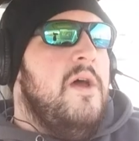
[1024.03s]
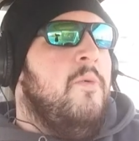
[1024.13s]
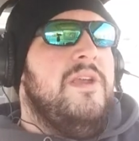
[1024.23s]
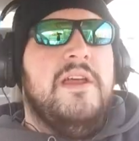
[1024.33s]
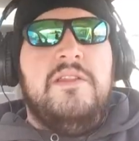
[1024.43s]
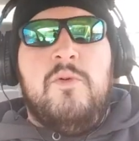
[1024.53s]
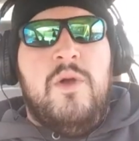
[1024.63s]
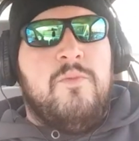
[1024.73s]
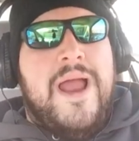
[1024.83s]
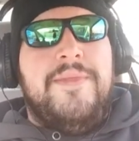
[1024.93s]

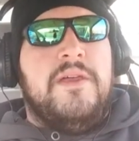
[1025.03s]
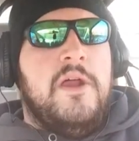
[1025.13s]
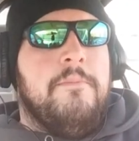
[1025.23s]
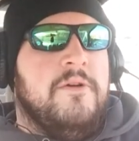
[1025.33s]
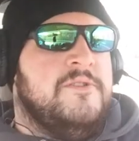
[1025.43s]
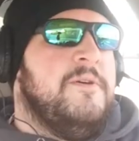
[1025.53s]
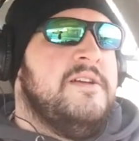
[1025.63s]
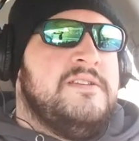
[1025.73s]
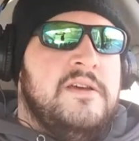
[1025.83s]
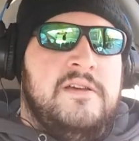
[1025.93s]
We ran the numbers
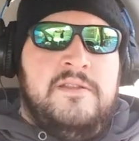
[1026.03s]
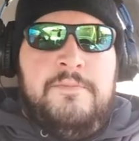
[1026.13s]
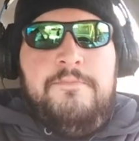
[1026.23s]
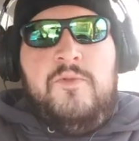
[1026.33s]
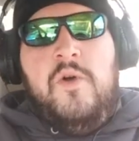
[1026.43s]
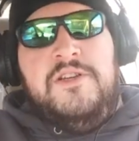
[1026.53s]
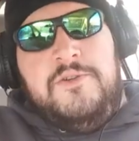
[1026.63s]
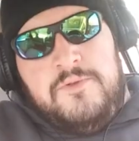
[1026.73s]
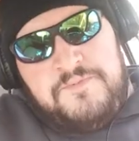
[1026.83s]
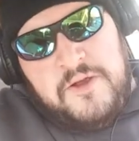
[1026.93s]
because the
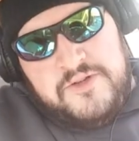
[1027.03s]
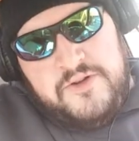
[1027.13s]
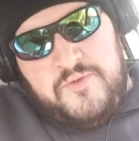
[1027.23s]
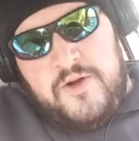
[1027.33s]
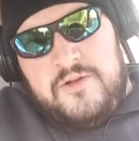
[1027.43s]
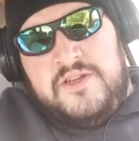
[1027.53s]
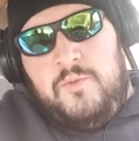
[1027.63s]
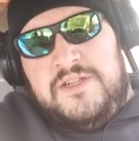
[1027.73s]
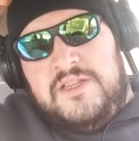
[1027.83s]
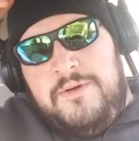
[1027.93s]
question was posed on Twitter, said,
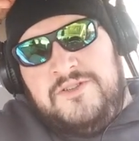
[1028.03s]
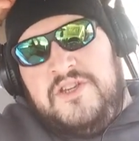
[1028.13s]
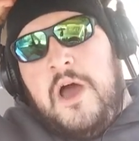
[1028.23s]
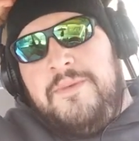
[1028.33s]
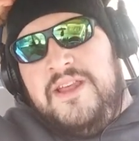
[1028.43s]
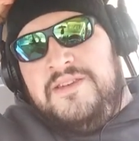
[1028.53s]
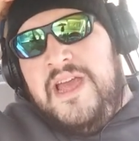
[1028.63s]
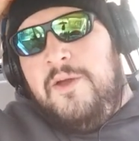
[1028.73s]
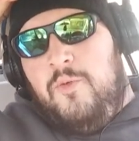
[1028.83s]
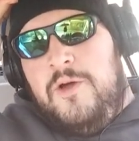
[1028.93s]
what's the most dominant
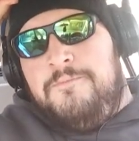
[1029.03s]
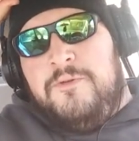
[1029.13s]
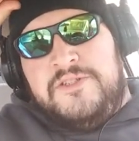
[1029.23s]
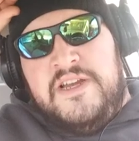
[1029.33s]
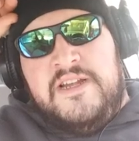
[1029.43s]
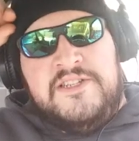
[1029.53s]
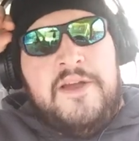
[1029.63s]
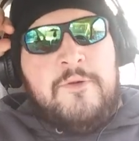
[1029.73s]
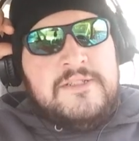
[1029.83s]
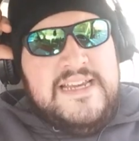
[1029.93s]
day one percentage
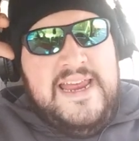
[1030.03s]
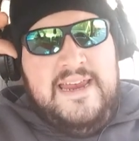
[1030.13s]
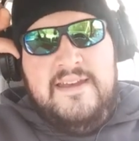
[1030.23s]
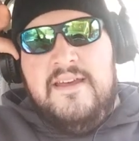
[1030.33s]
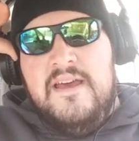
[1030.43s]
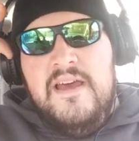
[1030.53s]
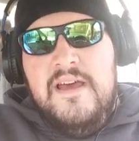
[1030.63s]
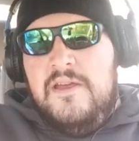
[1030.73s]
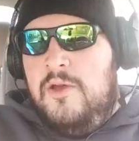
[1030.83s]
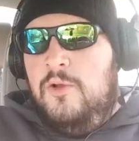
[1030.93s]
ever seen?
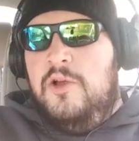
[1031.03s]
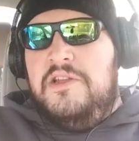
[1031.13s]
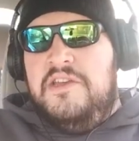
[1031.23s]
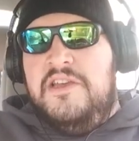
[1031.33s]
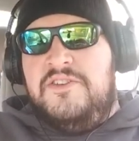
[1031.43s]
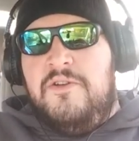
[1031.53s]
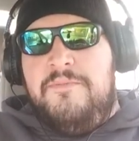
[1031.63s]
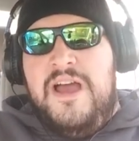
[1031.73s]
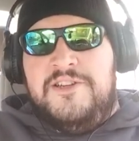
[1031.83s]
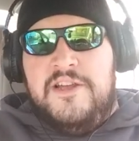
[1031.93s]
You know, look at the history of
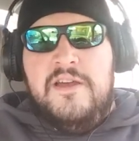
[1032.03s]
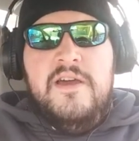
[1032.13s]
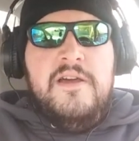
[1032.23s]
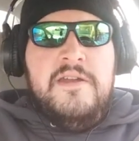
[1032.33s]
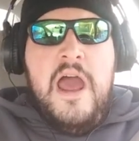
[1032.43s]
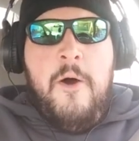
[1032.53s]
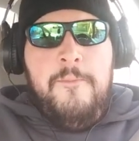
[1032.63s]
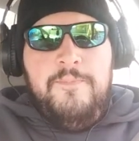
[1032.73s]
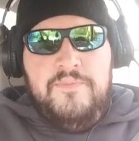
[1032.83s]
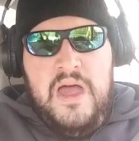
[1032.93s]
Magic.
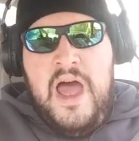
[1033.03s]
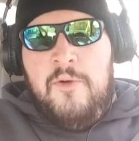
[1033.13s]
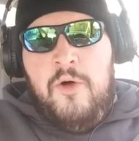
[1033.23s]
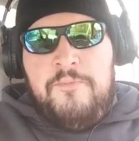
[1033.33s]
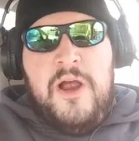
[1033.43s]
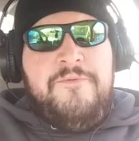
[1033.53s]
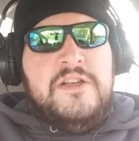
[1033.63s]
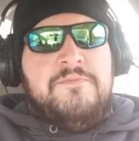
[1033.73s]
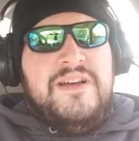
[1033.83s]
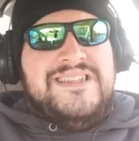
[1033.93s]
Now, I will
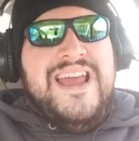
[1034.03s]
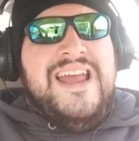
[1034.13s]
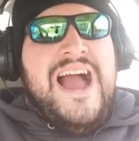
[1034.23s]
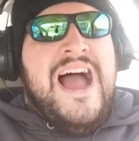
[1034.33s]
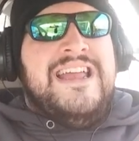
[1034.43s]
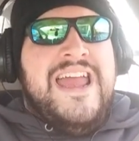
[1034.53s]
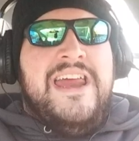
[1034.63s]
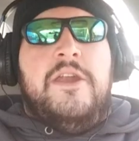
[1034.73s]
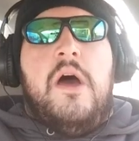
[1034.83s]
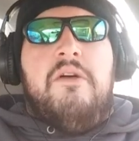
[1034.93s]
preface by saying I
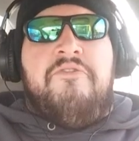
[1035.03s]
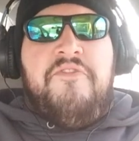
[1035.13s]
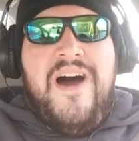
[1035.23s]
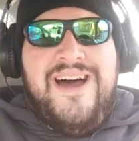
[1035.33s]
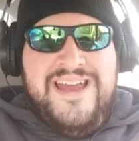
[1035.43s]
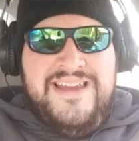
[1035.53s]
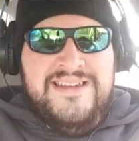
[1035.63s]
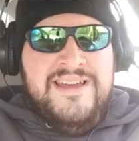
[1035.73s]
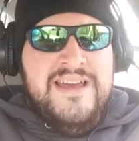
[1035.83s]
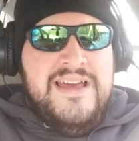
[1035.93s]
cannot
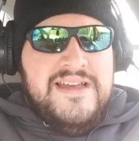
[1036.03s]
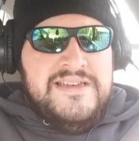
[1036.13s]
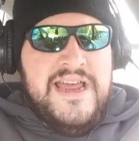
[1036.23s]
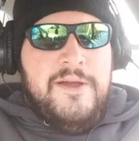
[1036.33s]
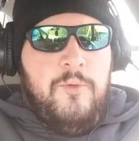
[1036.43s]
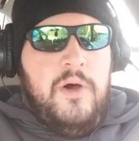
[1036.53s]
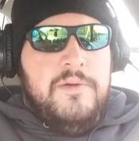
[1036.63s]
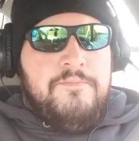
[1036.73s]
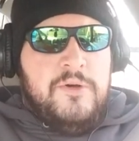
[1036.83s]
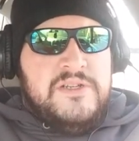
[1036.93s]
find day
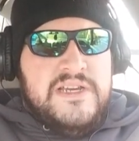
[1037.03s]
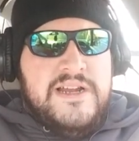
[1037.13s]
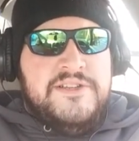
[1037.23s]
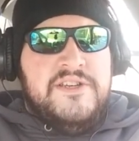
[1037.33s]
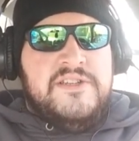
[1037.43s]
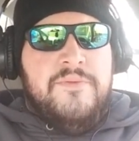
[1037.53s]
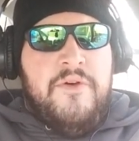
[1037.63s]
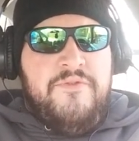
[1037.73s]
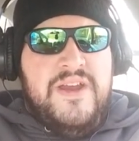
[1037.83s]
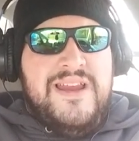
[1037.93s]
one percentages of
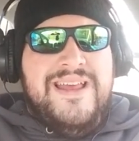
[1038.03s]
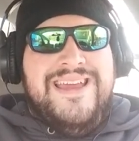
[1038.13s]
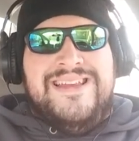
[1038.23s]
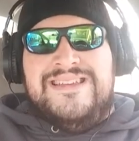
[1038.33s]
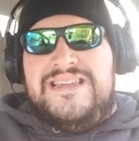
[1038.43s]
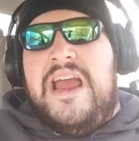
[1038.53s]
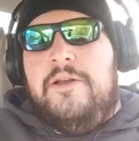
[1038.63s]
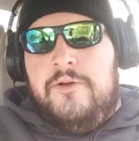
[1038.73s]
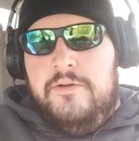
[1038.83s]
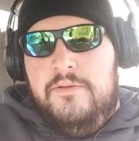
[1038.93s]
affinity in
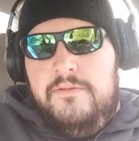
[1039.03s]
Standard.